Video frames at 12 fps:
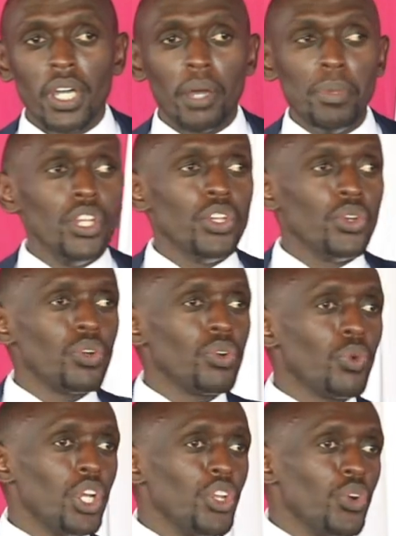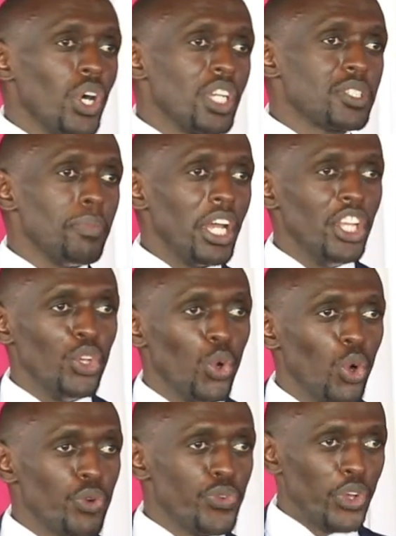I mean, when you want money, you
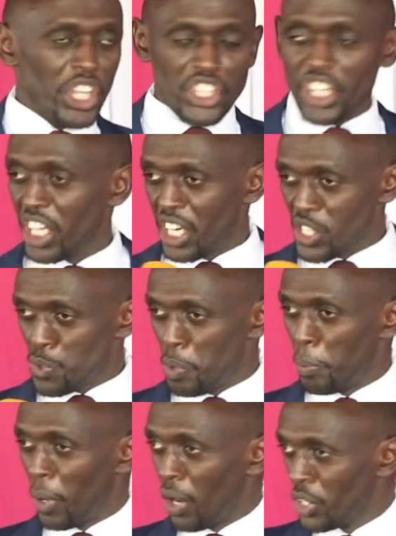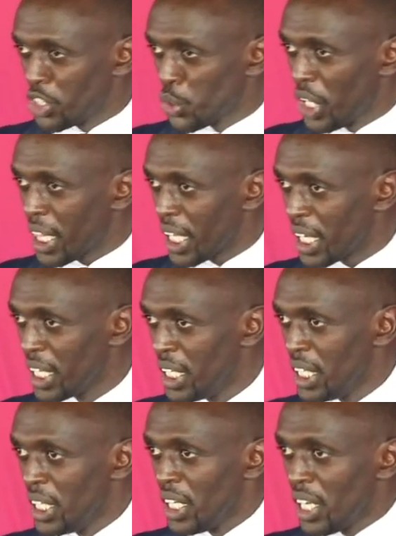look for the generous people. Are we together?
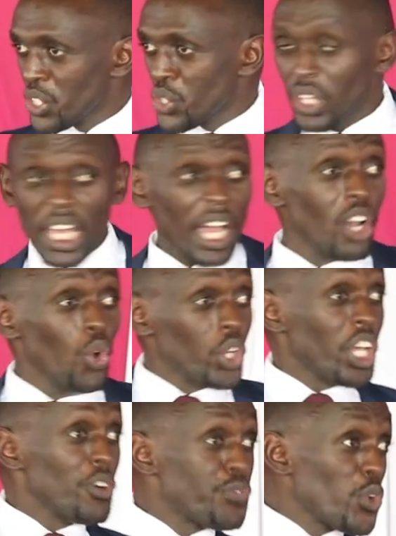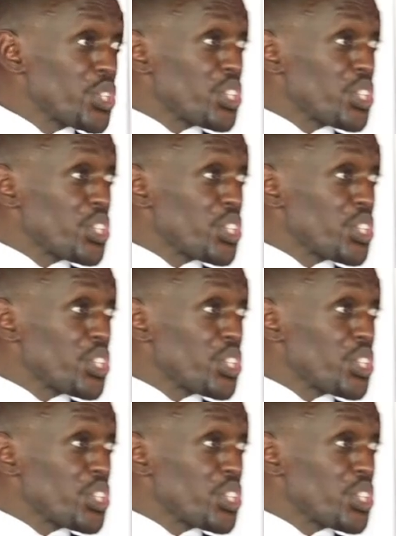And so they are looking for